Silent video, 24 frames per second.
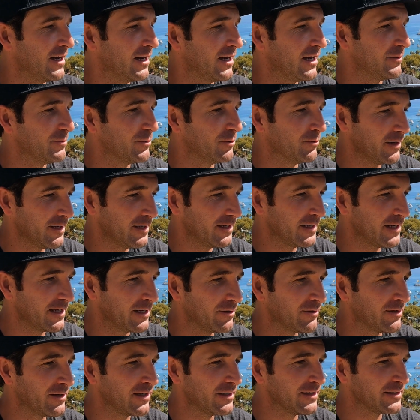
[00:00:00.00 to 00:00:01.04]
but right
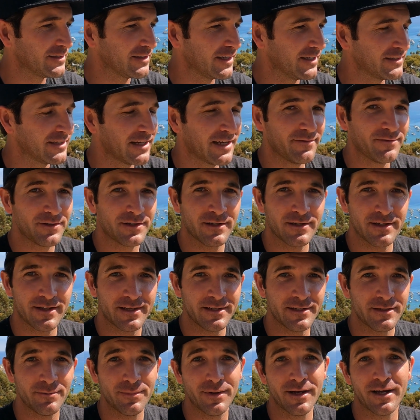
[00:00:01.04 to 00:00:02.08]
now it's nice having a
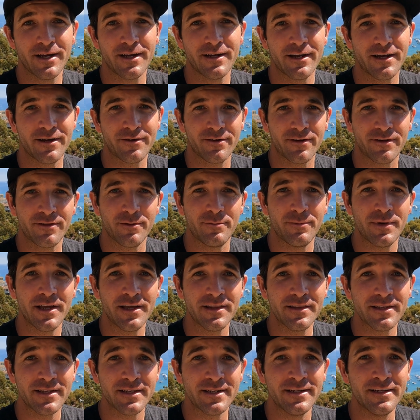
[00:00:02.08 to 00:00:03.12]
landing pad out on the
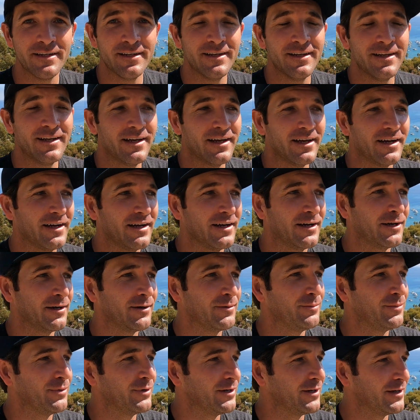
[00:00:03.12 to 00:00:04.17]
mainland,
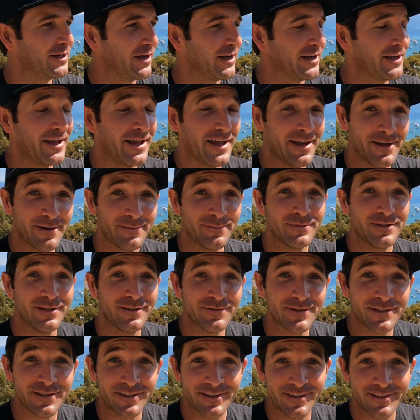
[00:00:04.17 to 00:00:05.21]
but I am
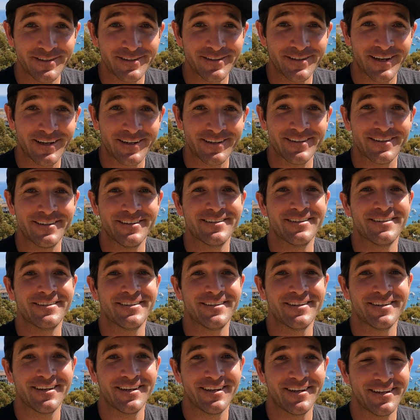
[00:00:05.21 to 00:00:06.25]
living in Catalina
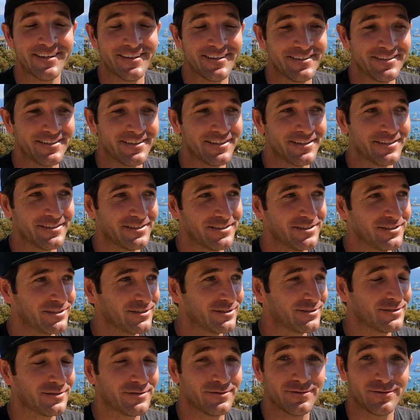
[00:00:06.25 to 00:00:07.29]
and it's
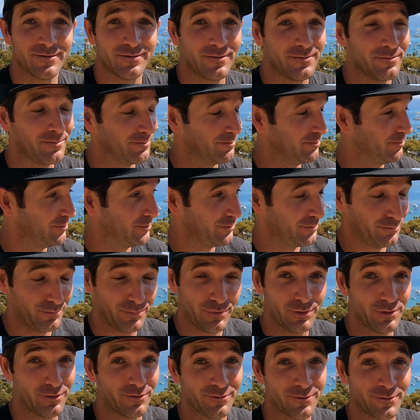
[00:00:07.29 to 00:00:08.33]
just
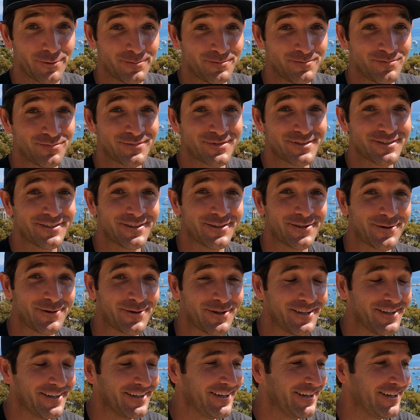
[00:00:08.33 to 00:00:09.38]
beautiful.
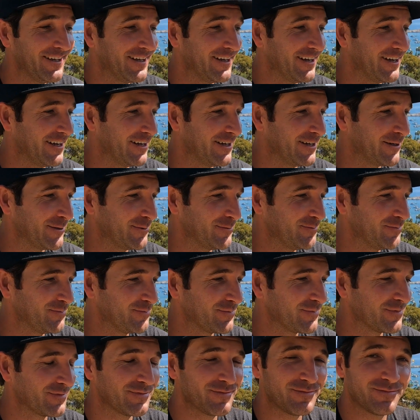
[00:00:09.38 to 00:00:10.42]
So
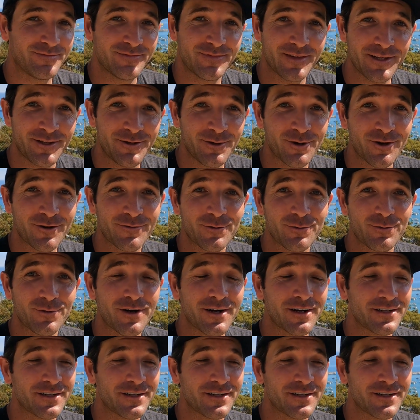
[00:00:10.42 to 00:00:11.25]
thank you all for